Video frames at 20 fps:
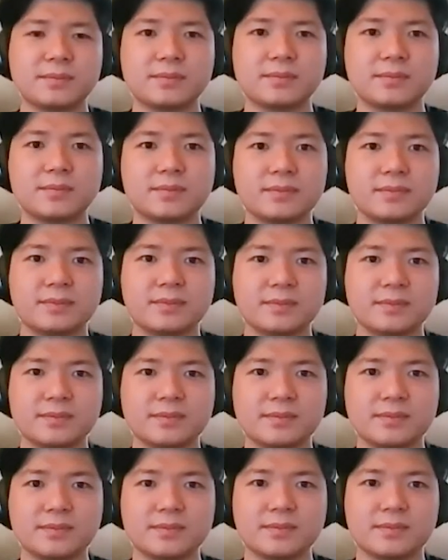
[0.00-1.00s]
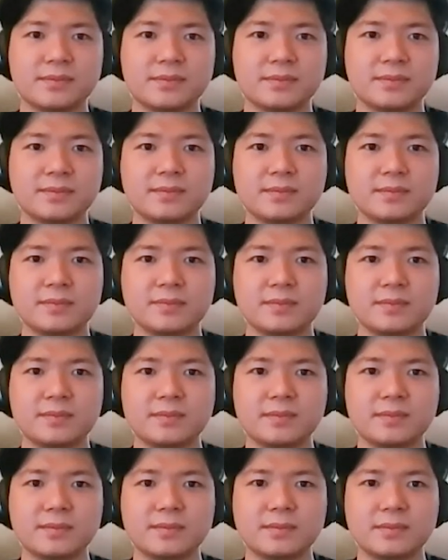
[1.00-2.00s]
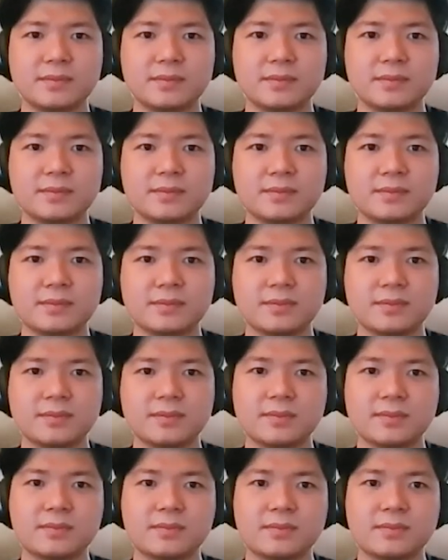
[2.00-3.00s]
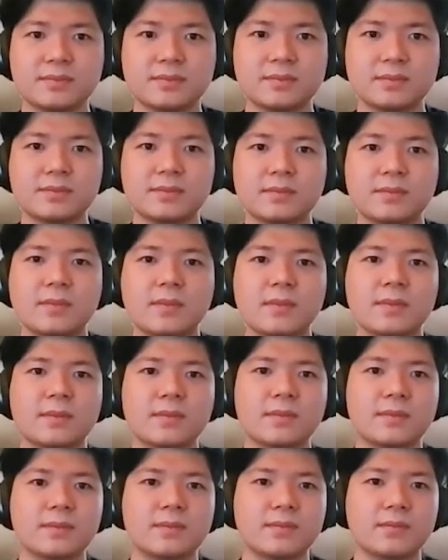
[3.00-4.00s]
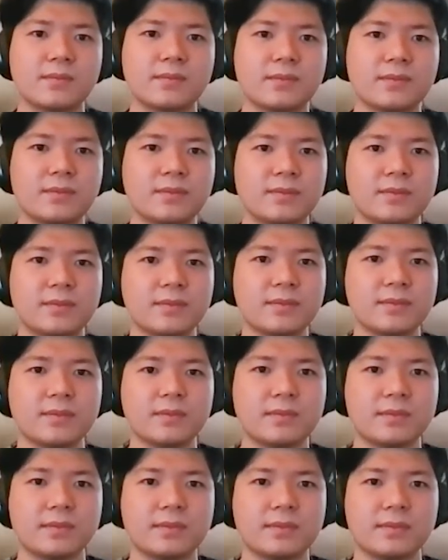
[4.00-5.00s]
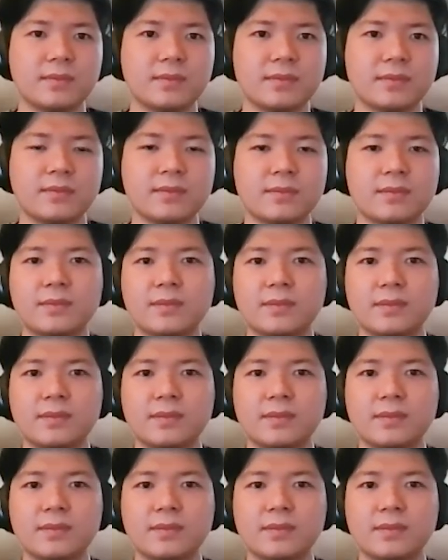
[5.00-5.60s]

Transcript: [no speech]